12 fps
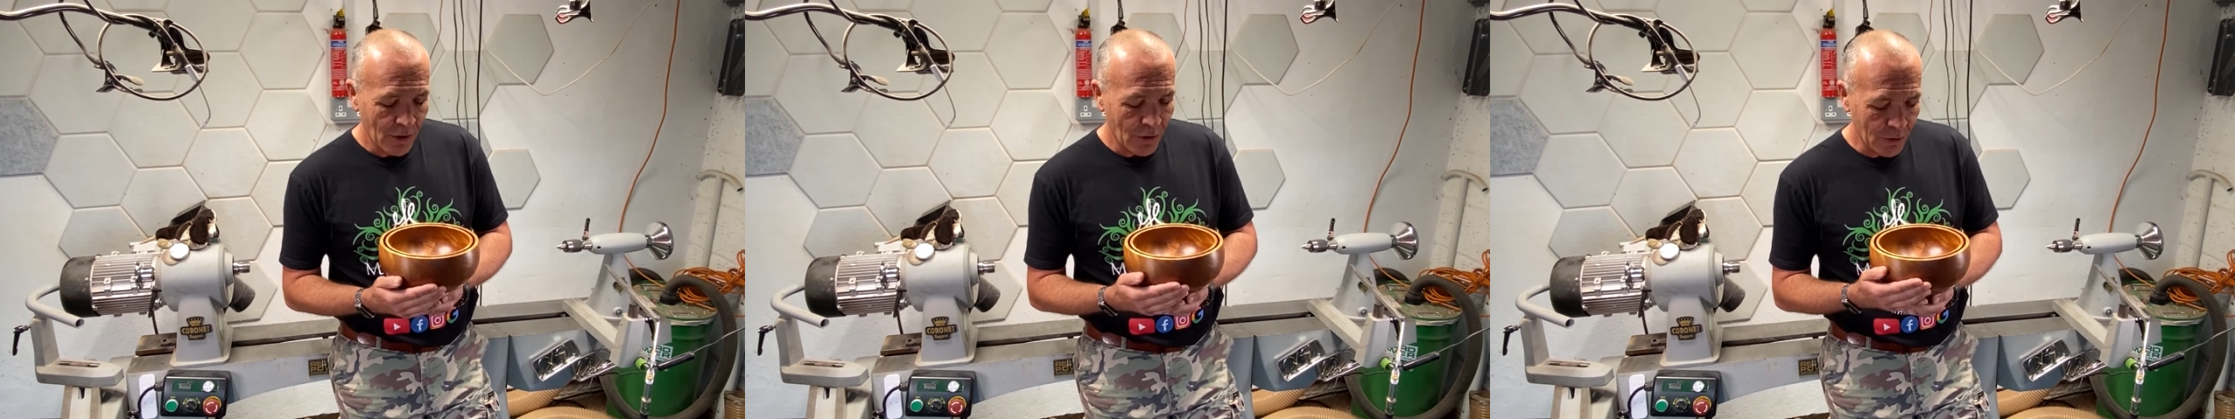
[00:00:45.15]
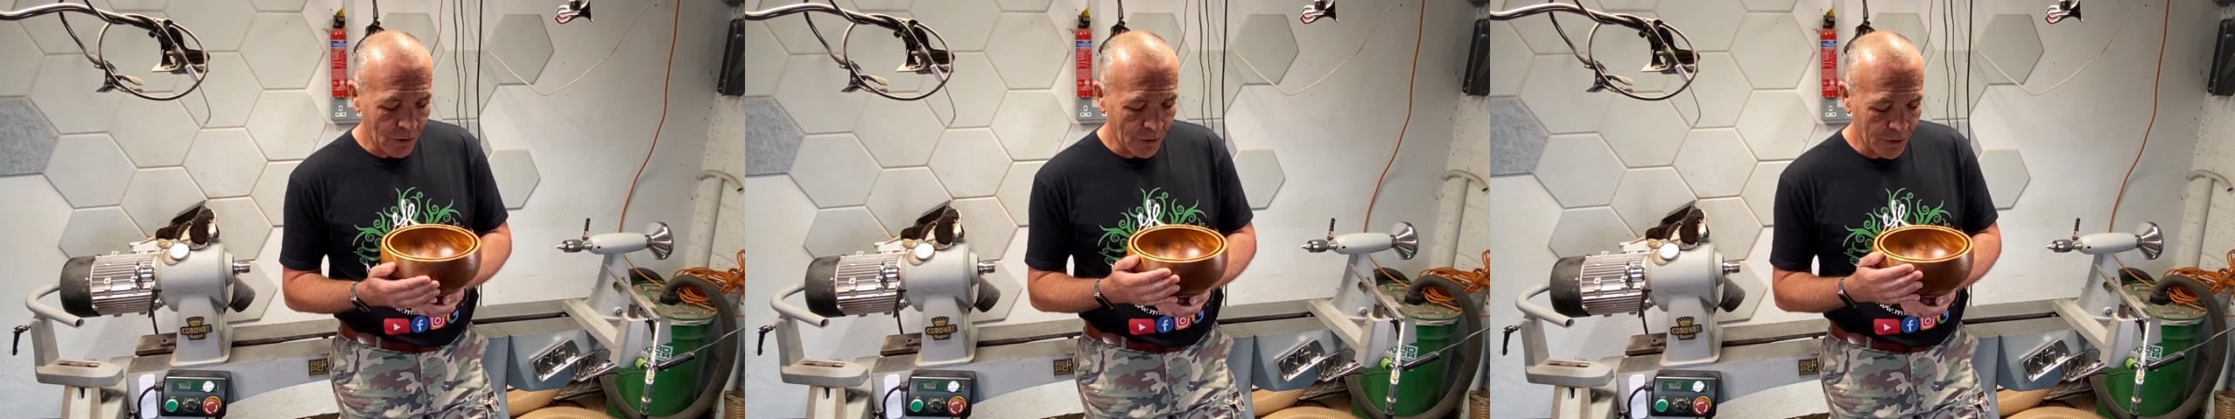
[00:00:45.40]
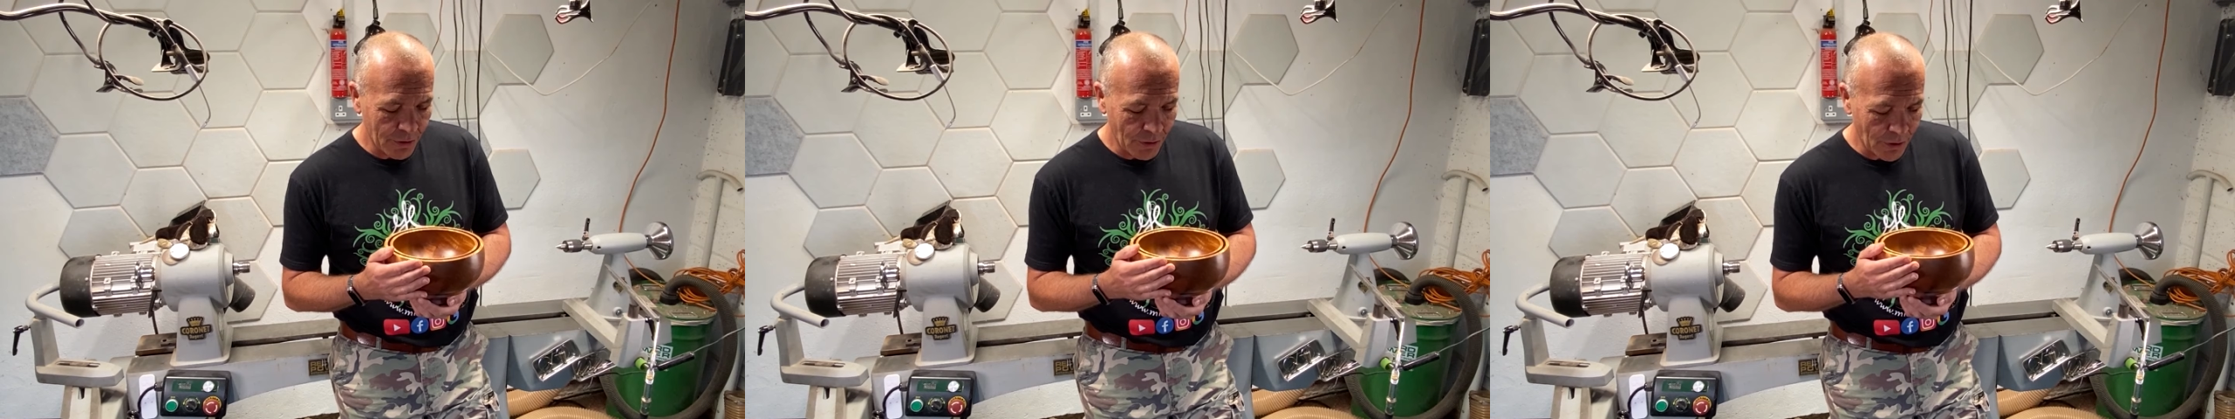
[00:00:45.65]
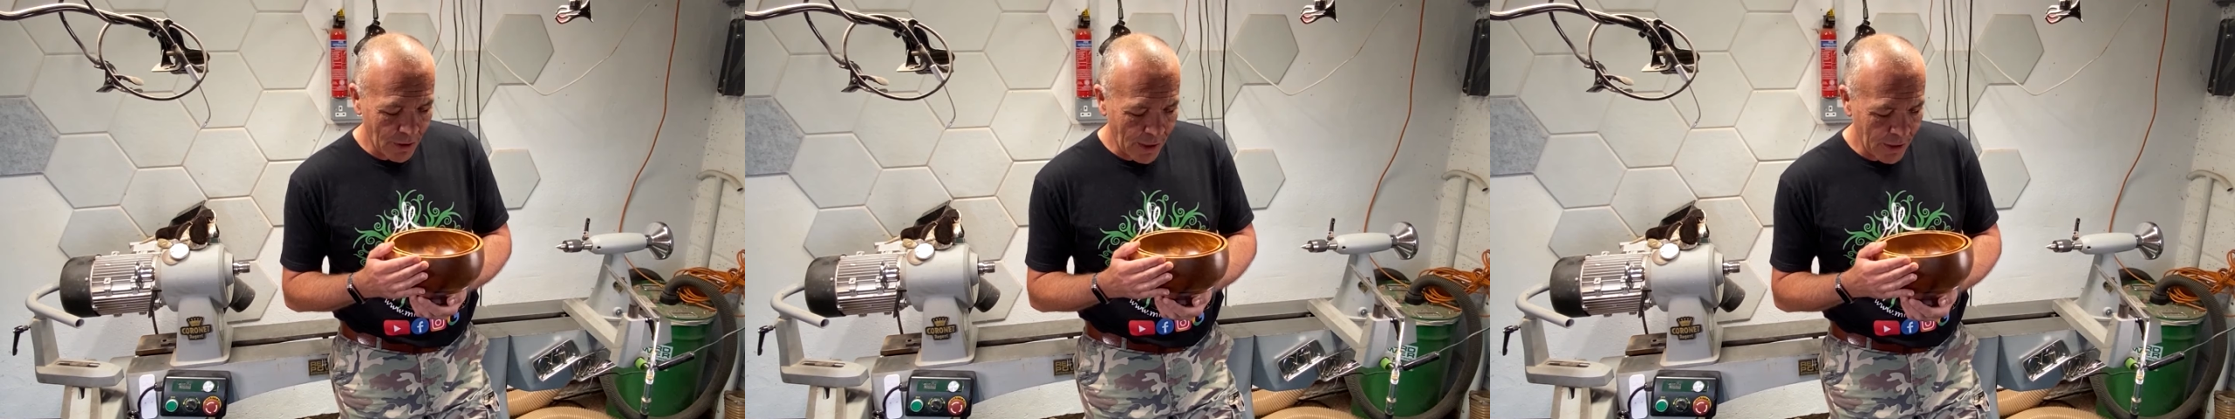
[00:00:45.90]
who's also
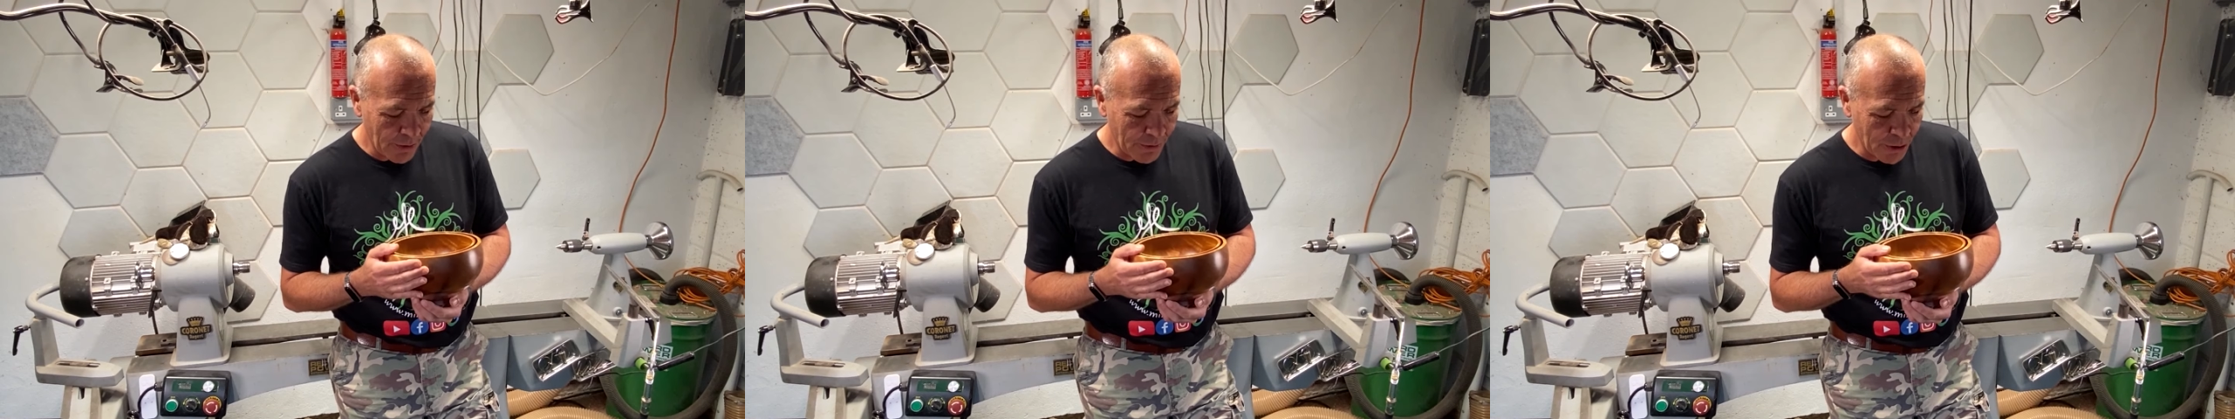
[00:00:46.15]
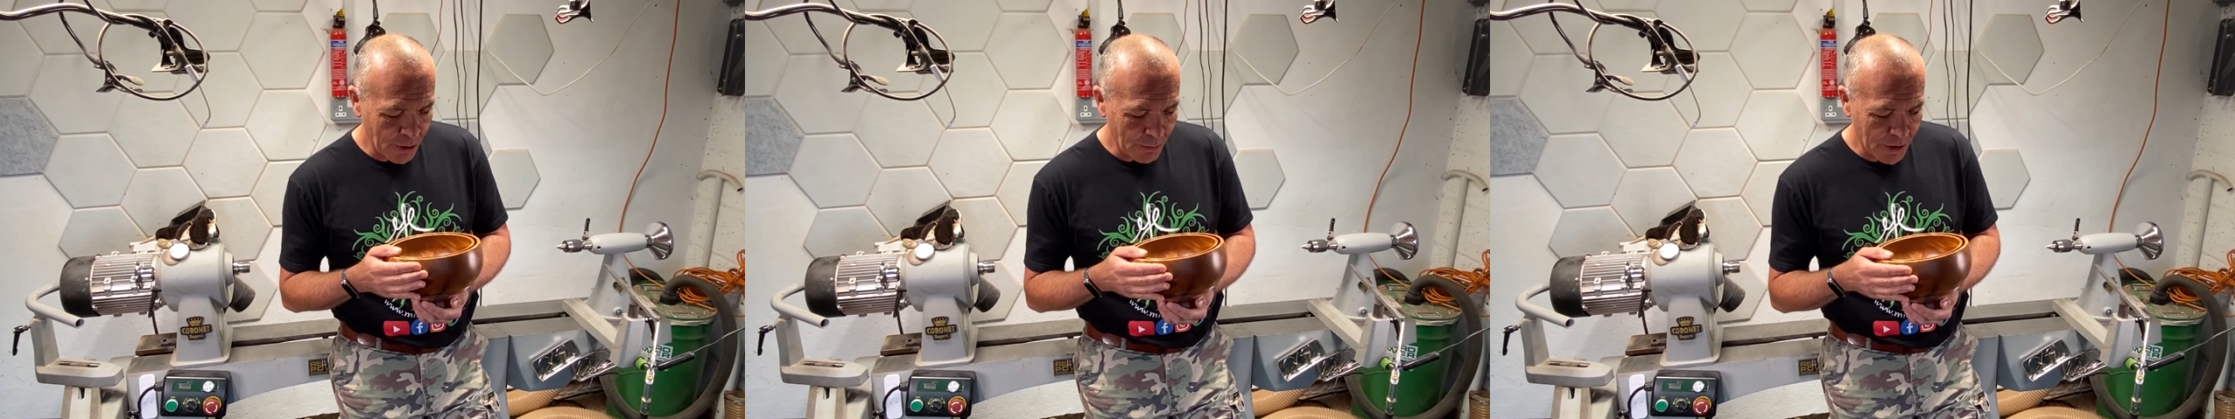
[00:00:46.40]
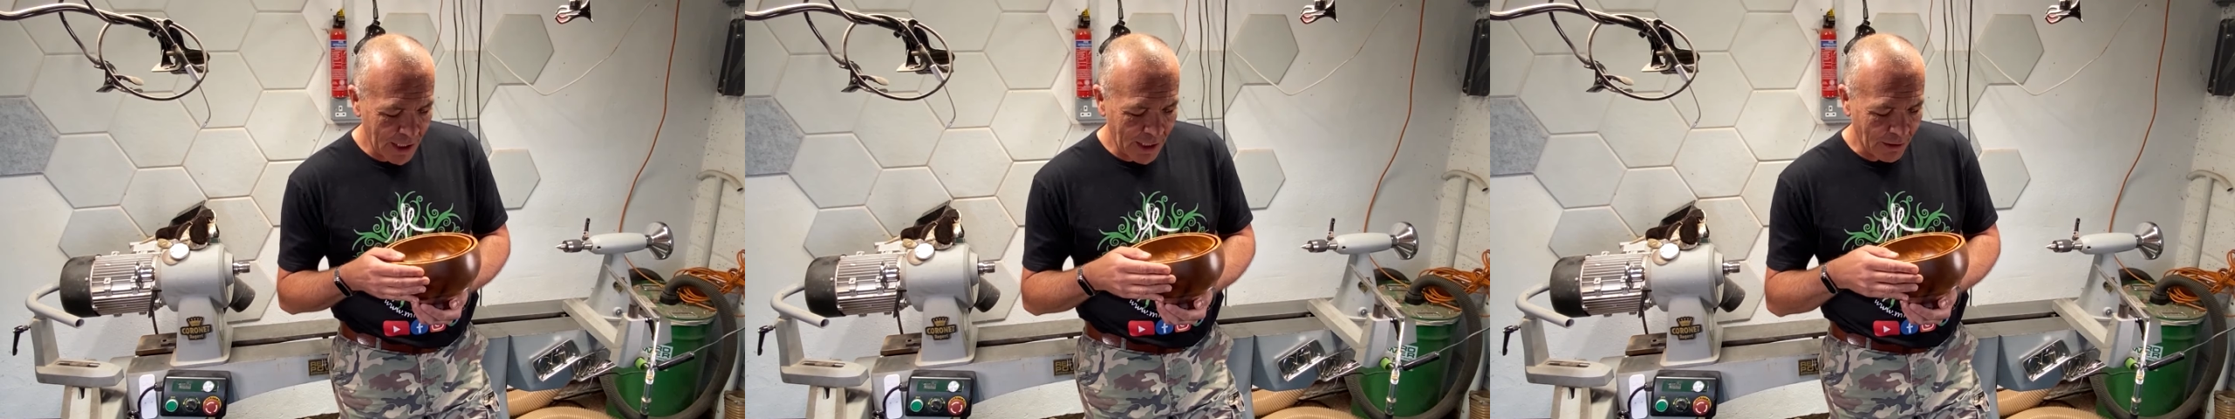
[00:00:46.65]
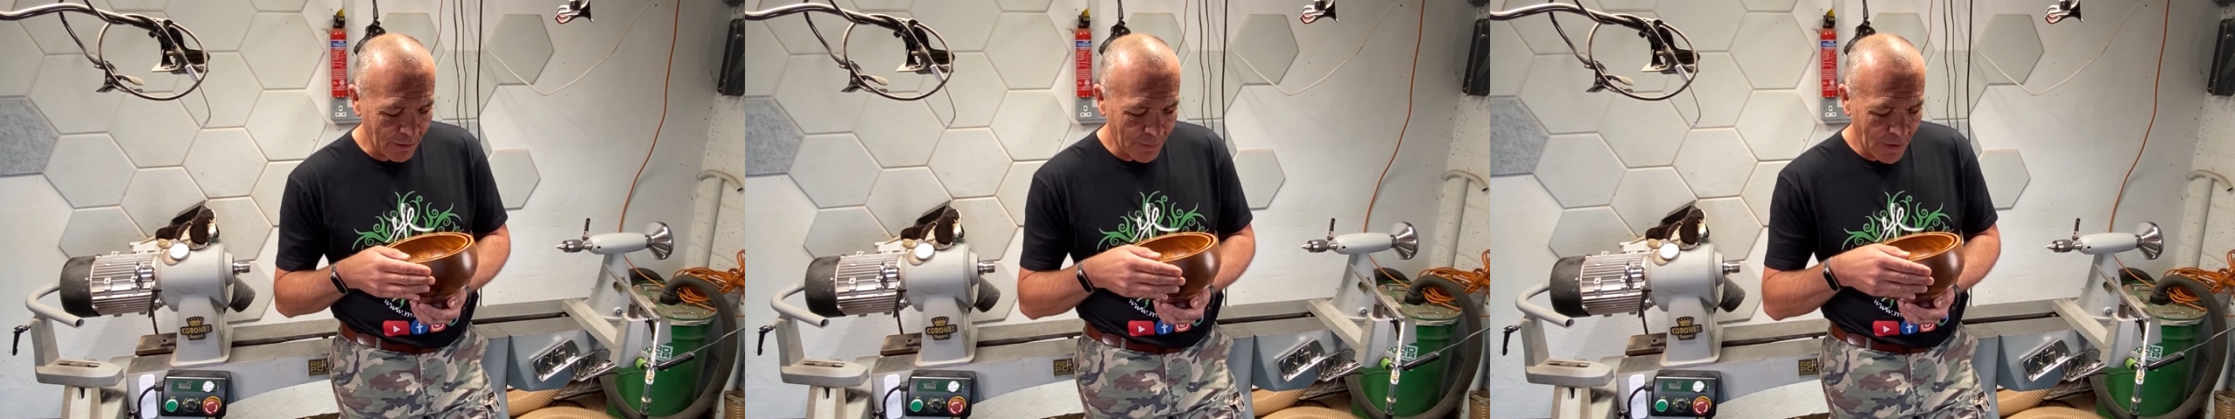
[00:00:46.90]
got a YouTube
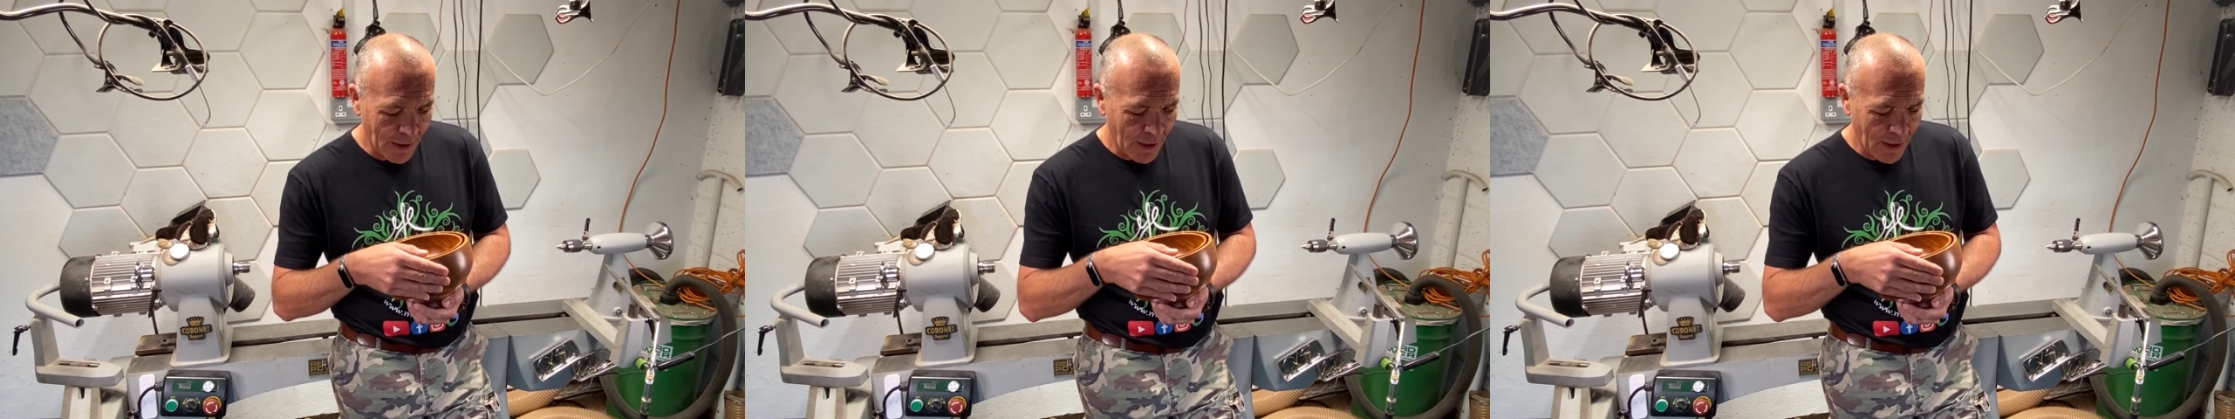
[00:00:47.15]
channel.